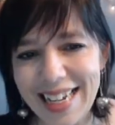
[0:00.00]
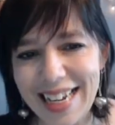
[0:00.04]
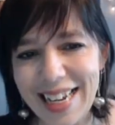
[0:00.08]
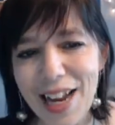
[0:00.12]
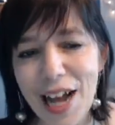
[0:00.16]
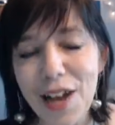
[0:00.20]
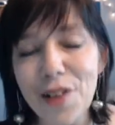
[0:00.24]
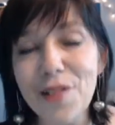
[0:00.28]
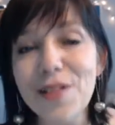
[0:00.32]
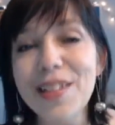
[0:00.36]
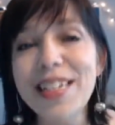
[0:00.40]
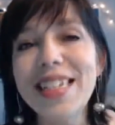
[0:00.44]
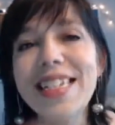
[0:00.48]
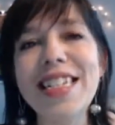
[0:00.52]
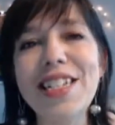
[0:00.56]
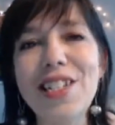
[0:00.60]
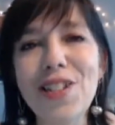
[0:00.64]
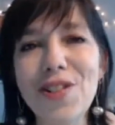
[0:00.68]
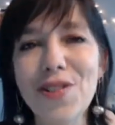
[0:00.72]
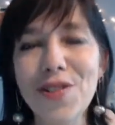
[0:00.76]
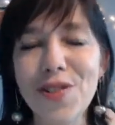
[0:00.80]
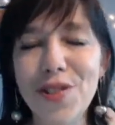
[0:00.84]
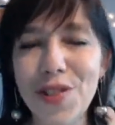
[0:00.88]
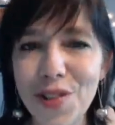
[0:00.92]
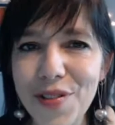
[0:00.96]
And not only did
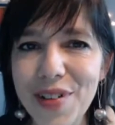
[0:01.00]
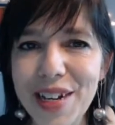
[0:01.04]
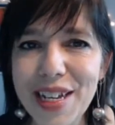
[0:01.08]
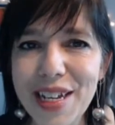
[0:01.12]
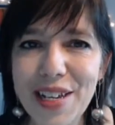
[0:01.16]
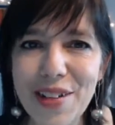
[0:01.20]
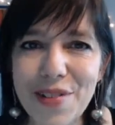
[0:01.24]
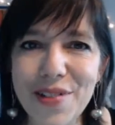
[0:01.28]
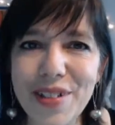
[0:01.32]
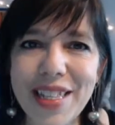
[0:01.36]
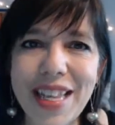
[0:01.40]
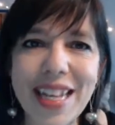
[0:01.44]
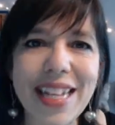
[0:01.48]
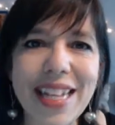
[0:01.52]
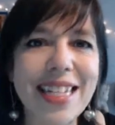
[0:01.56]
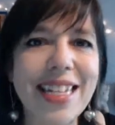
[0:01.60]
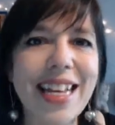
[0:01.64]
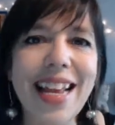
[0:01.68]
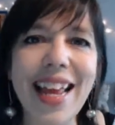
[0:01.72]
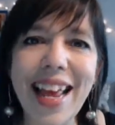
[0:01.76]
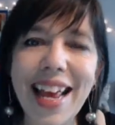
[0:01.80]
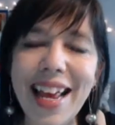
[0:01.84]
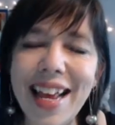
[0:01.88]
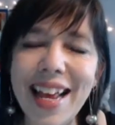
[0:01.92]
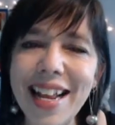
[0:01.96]
you do it, you sent it
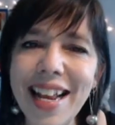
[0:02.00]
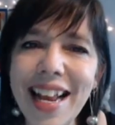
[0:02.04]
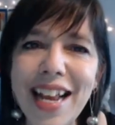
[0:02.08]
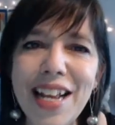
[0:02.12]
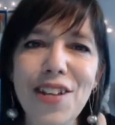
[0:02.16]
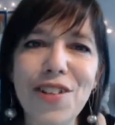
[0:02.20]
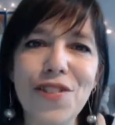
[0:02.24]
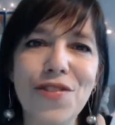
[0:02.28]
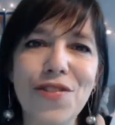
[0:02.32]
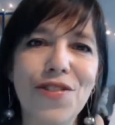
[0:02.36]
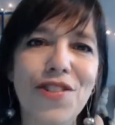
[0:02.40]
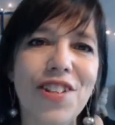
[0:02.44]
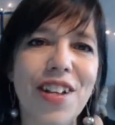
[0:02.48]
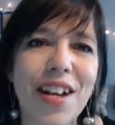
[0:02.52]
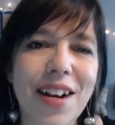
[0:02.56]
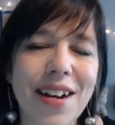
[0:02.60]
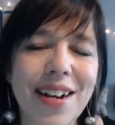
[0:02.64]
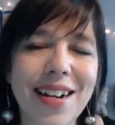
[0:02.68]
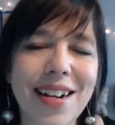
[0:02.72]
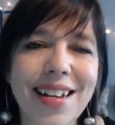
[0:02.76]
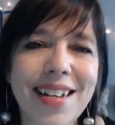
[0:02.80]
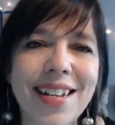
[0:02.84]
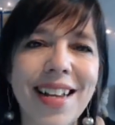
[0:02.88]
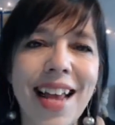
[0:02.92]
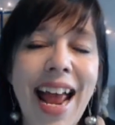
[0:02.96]
in and you shared
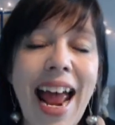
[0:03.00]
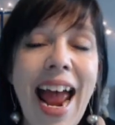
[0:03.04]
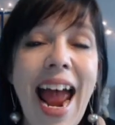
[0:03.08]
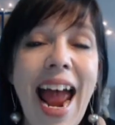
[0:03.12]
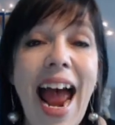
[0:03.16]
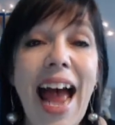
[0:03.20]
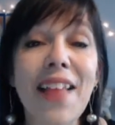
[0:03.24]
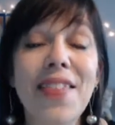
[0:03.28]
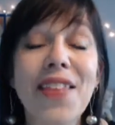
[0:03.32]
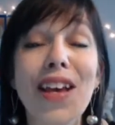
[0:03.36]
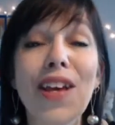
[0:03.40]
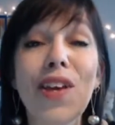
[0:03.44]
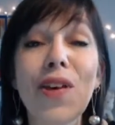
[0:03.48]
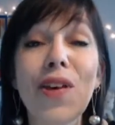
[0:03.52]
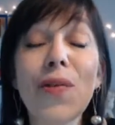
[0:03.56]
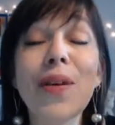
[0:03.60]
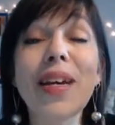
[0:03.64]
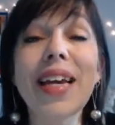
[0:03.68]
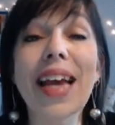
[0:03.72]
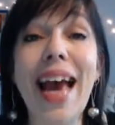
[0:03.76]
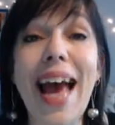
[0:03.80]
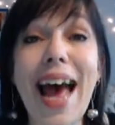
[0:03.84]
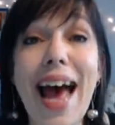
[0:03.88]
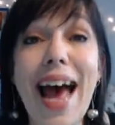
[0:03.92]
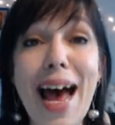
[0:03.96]
it, and that you
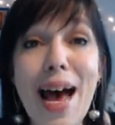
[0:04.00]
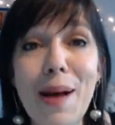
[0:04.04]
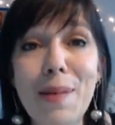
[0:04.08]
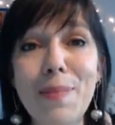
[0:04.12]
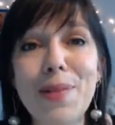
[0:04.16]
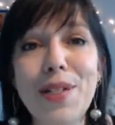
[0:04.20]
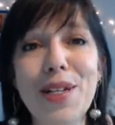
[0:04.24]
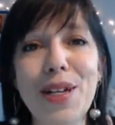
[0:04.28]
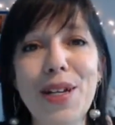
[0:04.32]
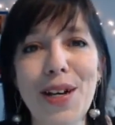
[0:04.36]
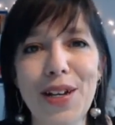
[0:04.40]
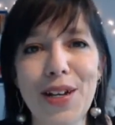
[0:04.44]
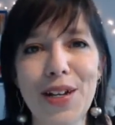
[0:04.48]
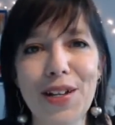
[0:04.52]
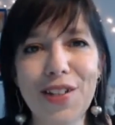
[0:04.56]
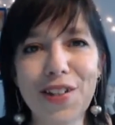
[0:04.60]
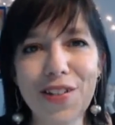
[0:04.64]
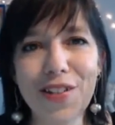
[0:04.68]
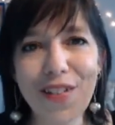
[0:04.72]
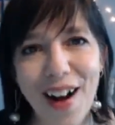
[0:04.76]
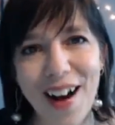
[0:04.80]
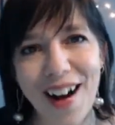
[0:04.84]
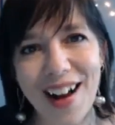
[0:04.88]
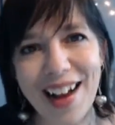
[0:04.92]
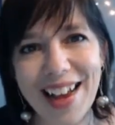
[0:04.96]
kept
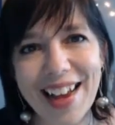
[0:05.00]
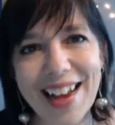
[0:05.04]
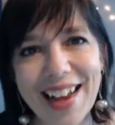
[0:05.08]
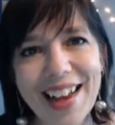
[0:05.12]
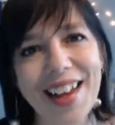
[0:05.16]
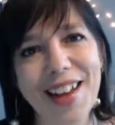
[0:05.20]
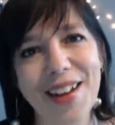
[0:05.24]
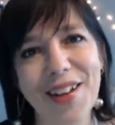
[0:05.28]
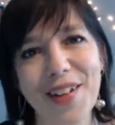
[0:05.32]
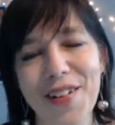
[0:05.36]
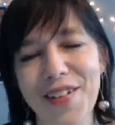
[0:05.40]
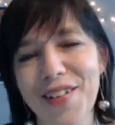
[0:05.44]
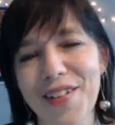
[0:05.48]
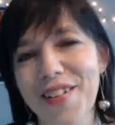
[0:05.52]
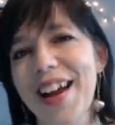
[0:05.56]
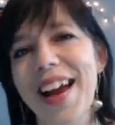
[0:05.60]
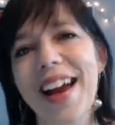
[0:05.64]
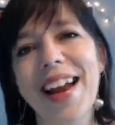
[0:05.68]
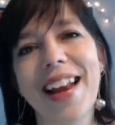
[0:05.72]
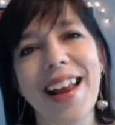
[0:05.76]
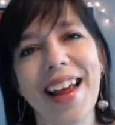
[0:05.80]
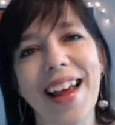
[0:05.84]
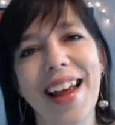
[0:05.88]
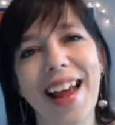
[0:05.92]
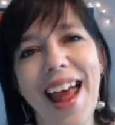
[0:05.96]
drawing and
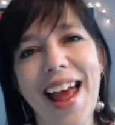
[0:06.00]
creating.